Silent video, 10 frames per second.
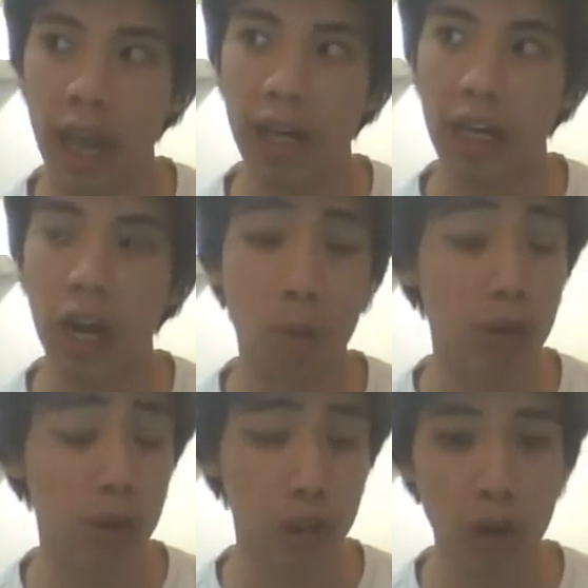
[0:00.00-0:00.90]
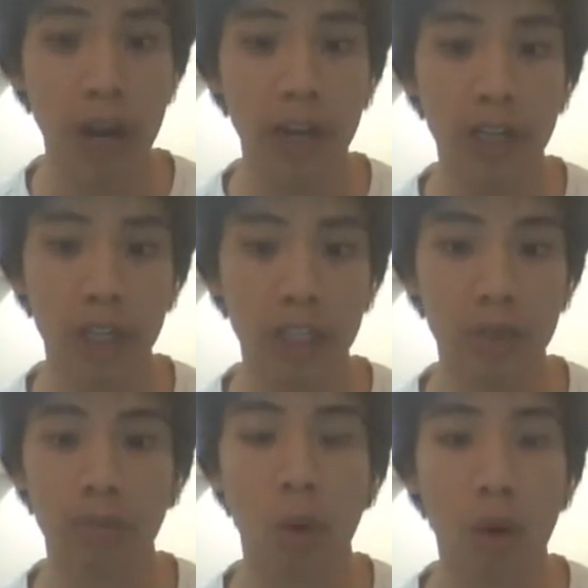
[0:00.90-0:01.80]
and I will try not to
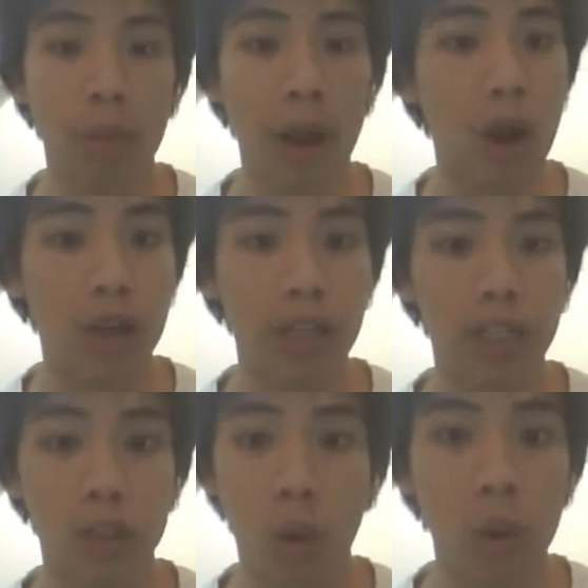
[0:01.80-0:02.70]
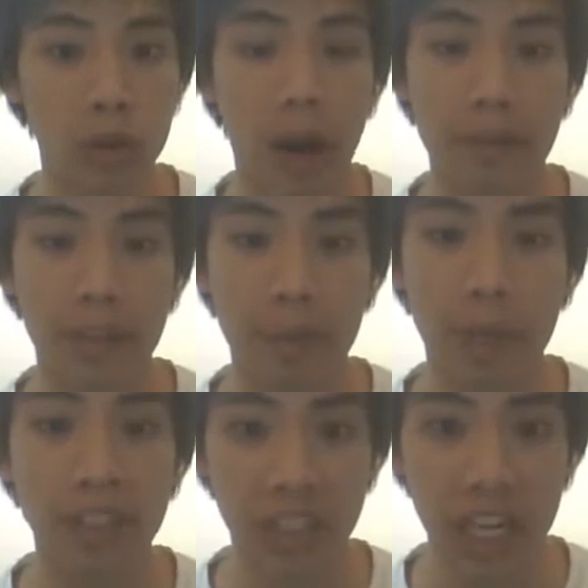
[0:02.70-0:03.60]
bore my audience or drive them
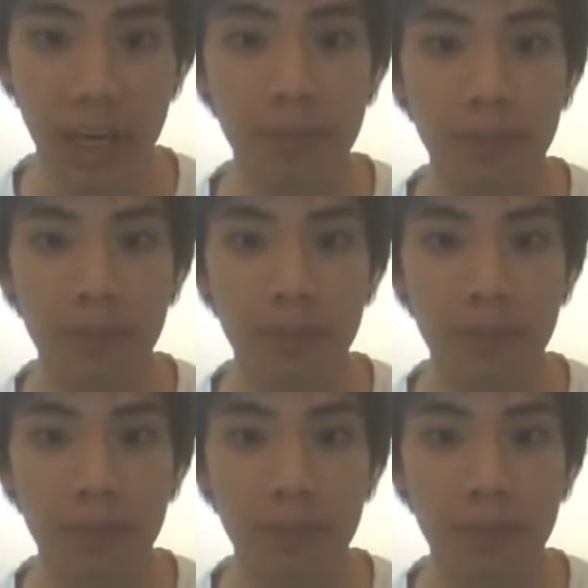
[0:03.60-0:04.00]
insane.